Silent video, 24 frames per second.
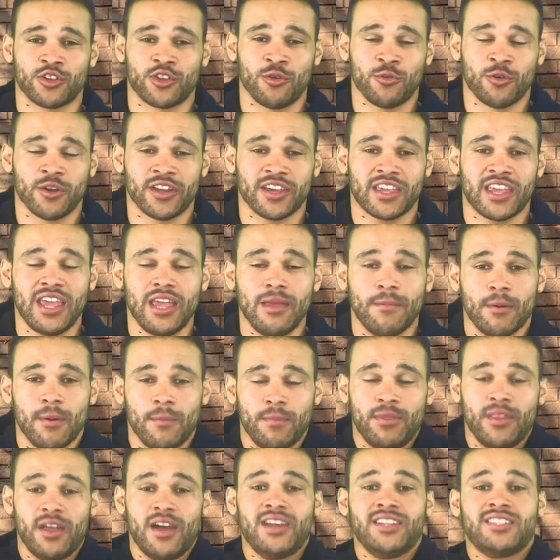You want to keep them
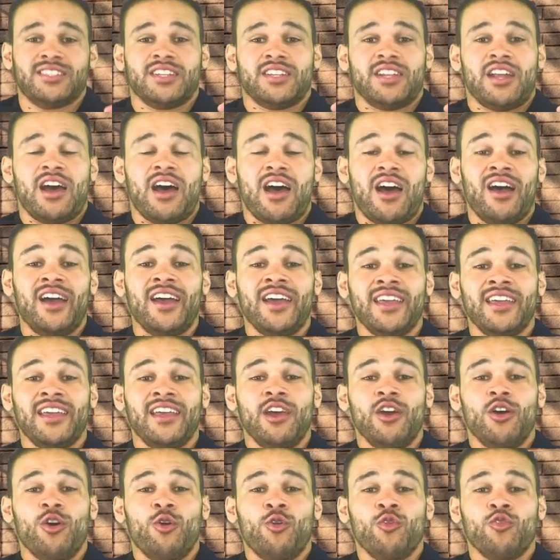nice and high
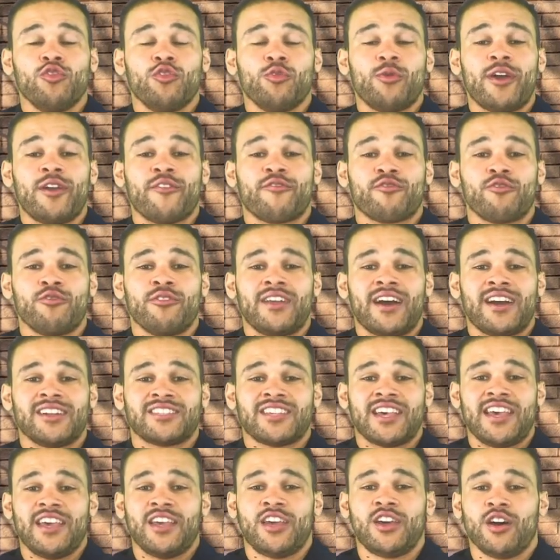all the way through that
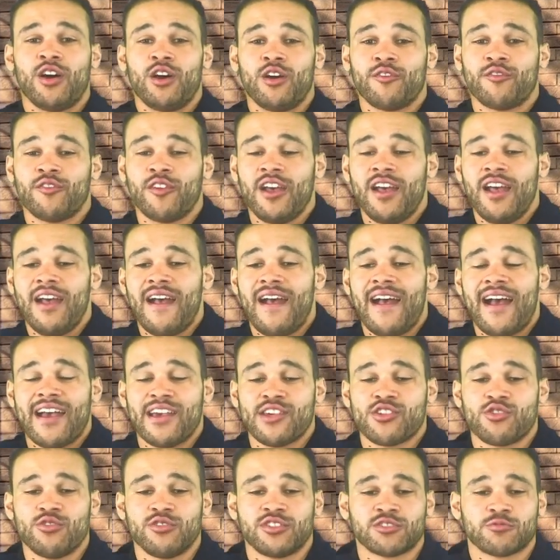takeoff as
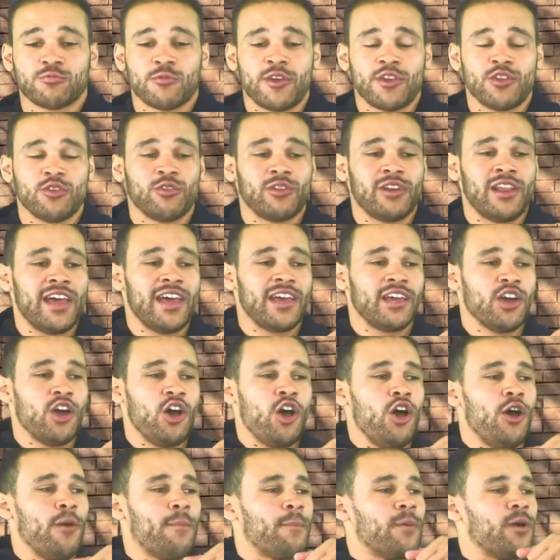you swing your leg
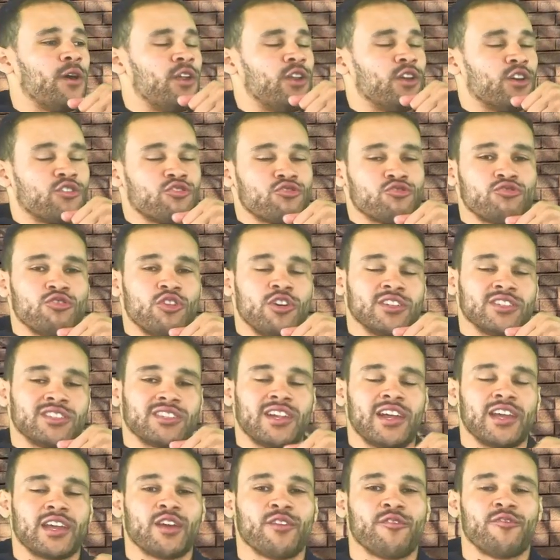up and across
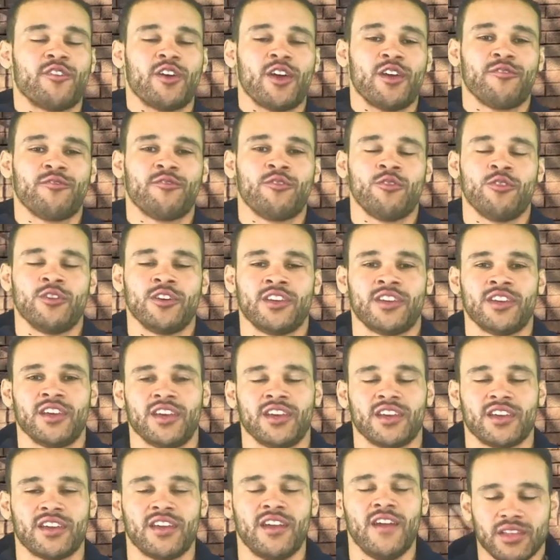like a 540
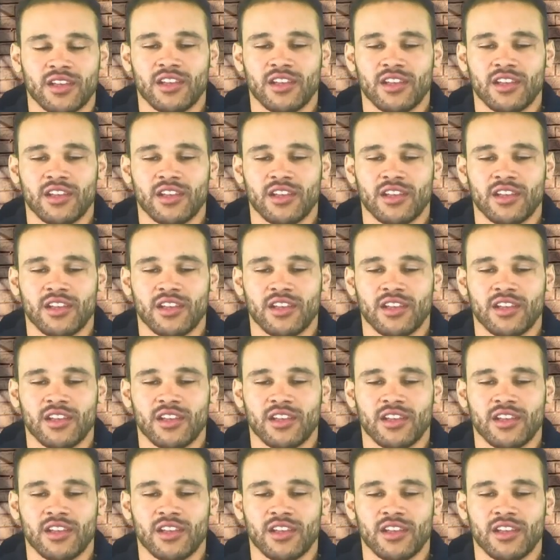kick.